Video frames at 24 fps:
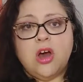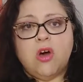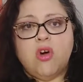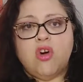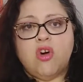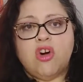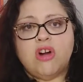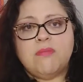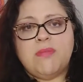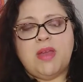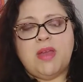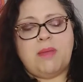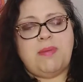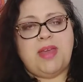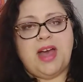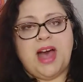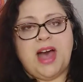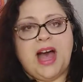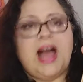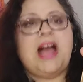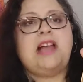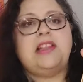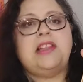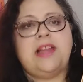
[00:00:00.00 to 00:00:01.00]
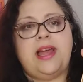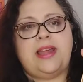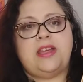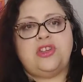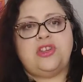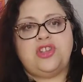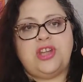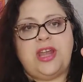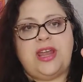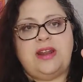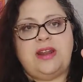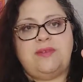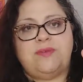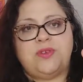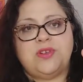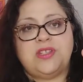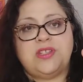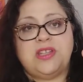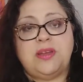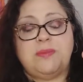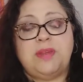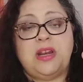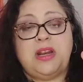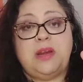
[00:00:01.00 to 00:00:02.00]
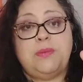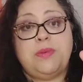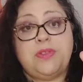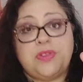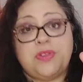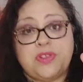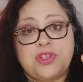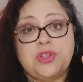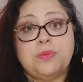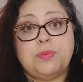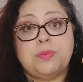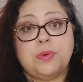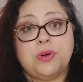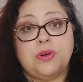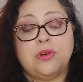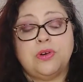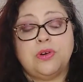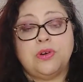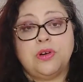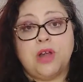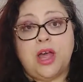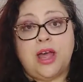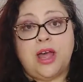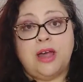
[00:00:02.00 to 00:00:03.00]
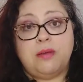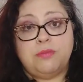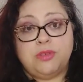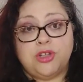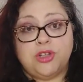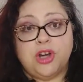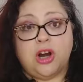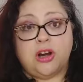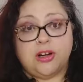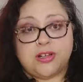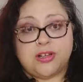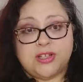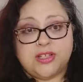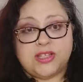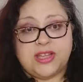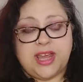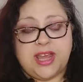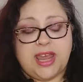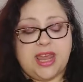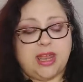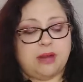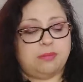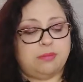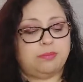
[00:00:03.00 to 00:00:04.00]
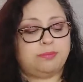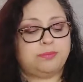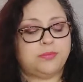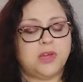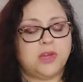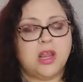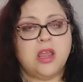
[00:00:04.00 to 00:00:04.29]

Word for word: or maybe a highlight shade for somebody with super um, dark skin.